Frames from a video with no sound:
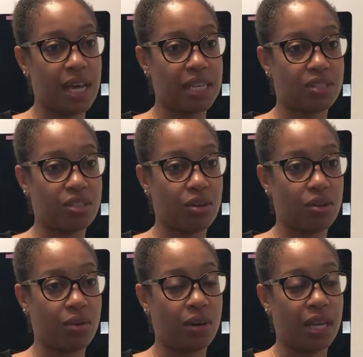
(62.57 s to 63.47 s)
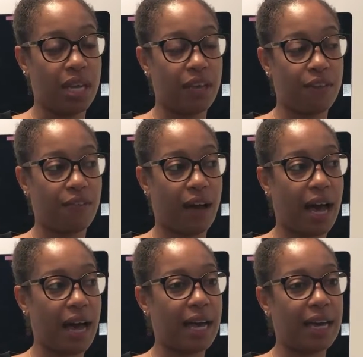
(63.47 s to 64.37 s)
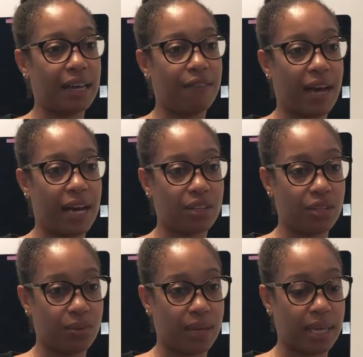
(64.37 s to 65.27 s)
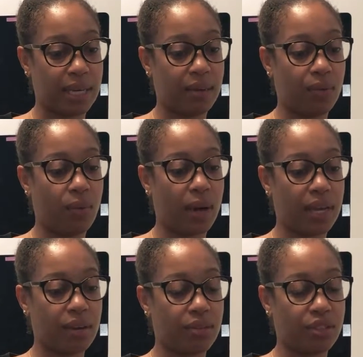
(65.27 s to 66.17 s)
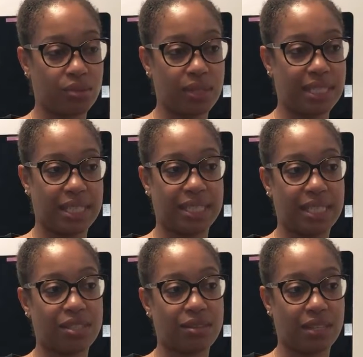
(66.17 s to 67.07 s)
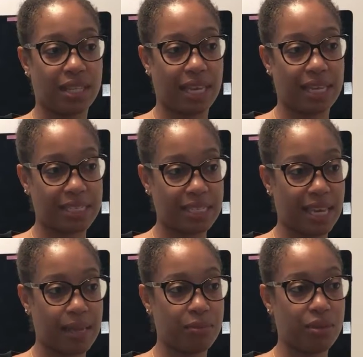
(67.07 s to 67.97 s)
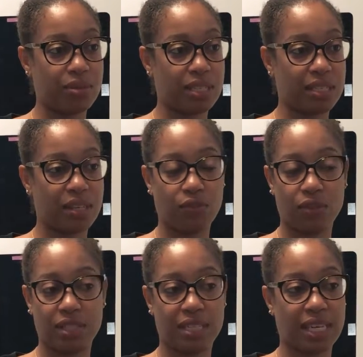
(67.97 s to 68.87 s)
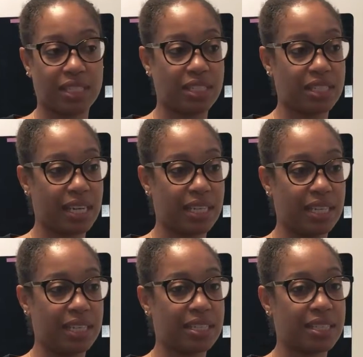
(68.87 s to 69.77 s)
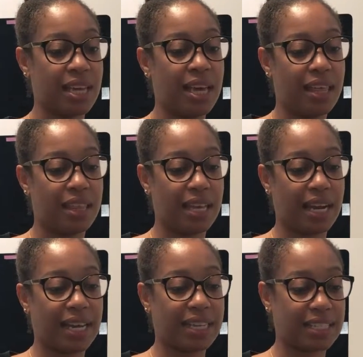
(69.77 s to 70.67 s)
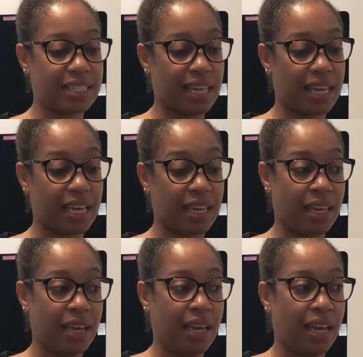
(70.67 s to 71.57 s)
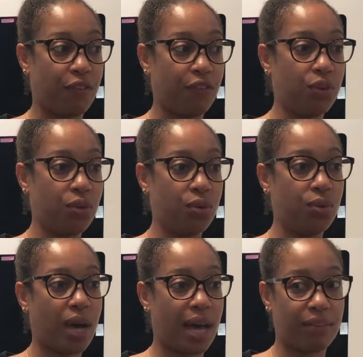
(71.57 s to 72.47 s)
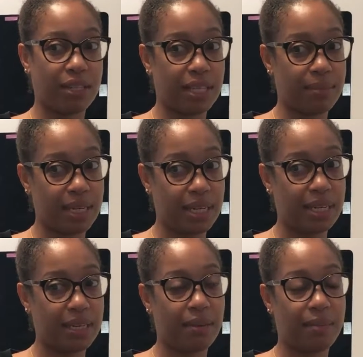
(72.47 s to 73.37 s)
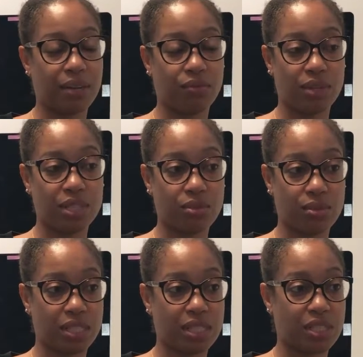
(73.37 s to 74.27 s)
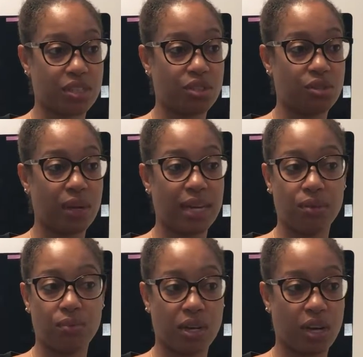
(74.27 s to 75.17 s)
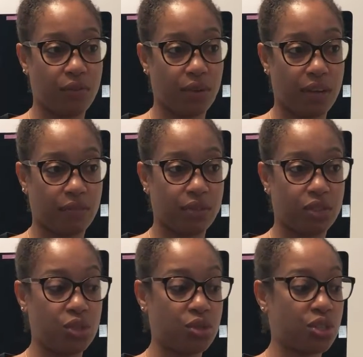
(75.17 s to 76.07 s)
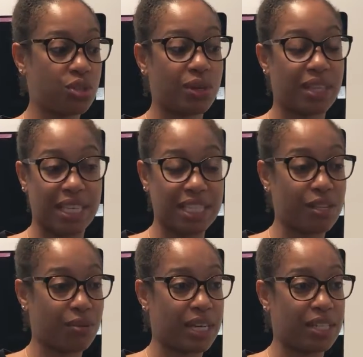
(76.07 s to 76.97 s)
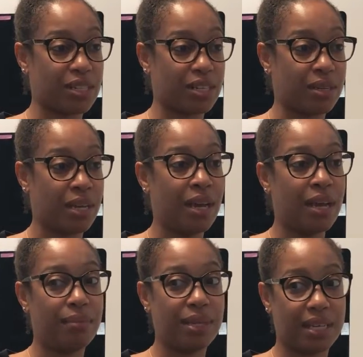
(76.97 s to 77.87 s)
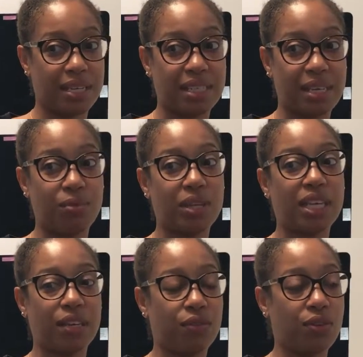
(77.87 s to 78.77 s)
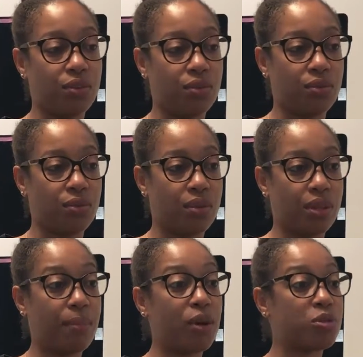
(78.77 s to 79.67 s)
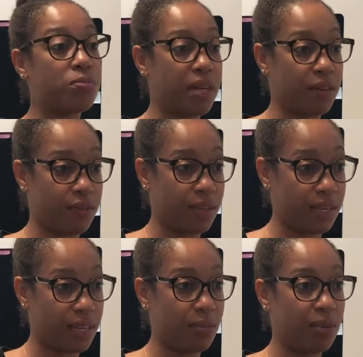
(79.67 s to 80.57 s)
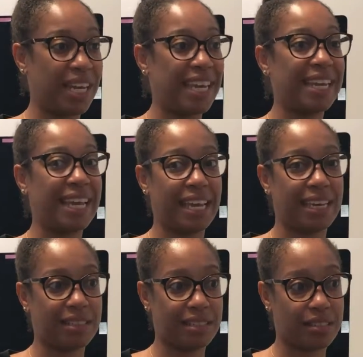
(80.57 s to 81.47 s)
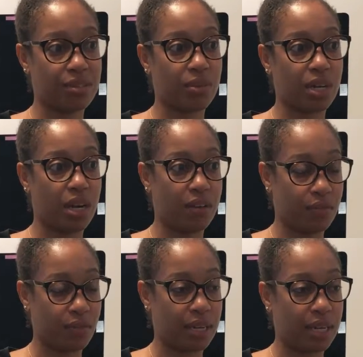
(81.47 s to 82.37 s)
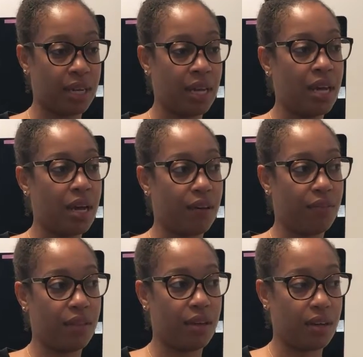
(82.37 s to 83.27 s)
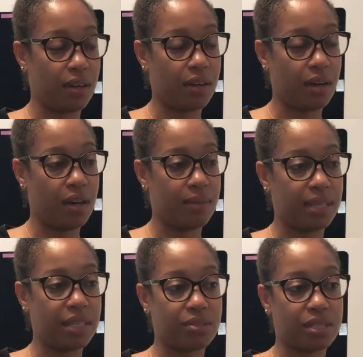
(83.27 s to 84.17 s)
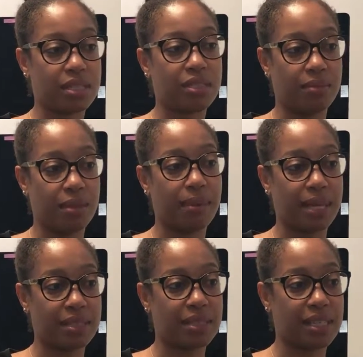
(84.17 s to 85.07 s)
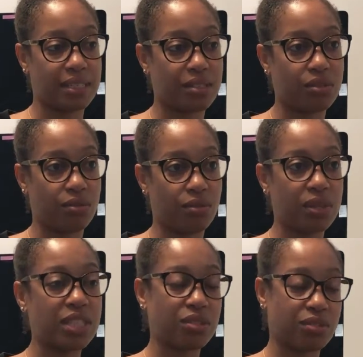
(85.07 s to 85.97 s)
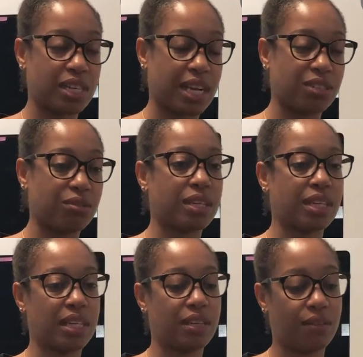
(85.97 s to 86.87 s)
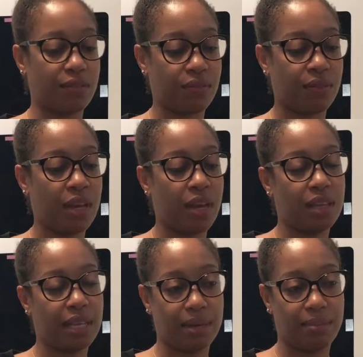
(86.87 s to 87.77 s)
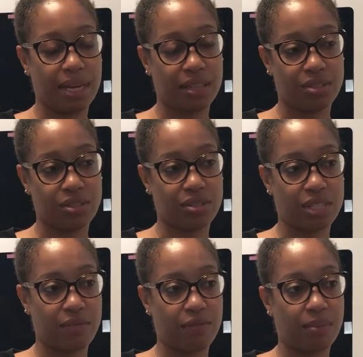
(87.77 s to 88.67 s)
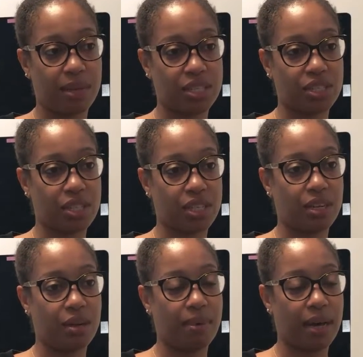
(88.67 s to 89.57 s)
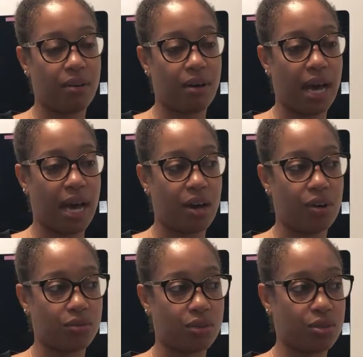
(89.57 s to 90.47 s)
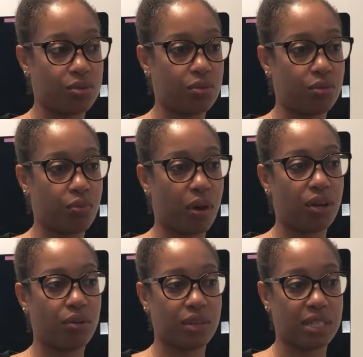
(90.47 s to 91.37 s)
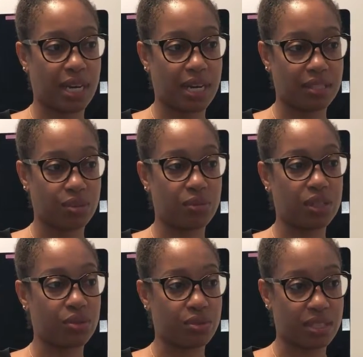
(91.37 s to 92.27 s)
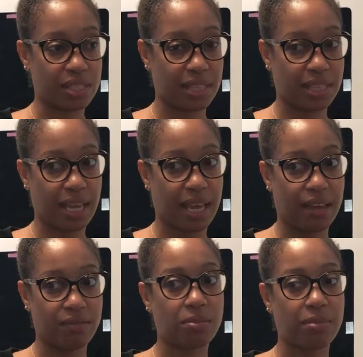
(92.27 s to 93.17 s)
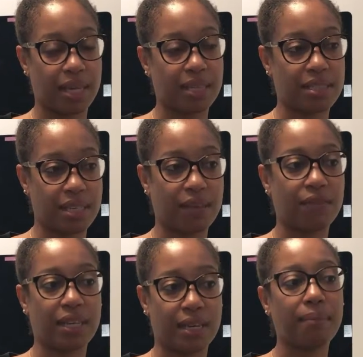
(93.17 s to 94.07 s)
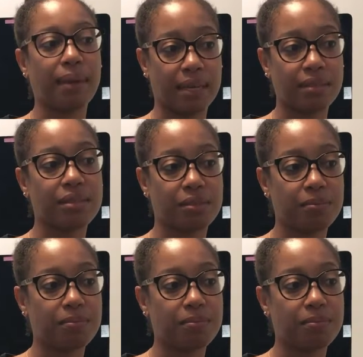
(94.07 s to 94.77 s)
And so if I evaluate where the trees exist on the landscape using different detection techniques, then I can say, if you have a limited amount of resources to do any recovery efforts, you should do it in this location because it would give you the most benefit. It would enhance the recovery of the ecosystem the best. And so the research that I do can give land managers information about how to prioritize the resources that they have to make a significant impact.